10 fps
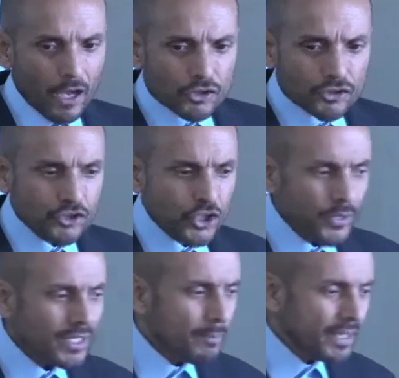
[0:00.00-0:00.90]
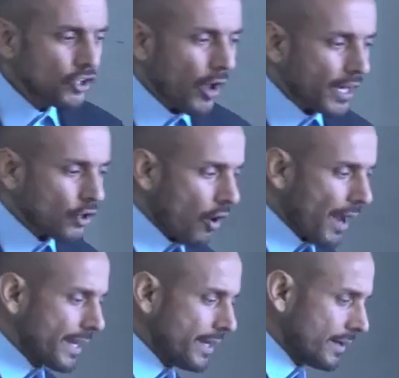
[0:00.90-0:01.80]
So during the Midnight
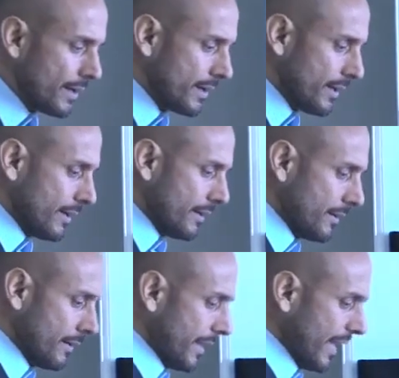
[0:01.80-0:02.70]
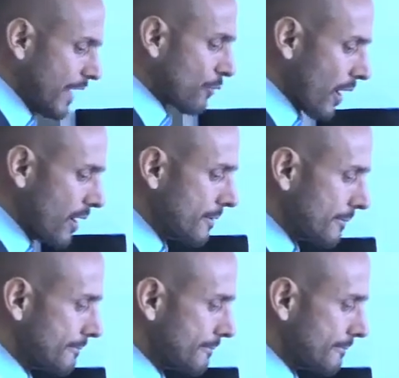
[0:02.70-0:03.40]
Cry era,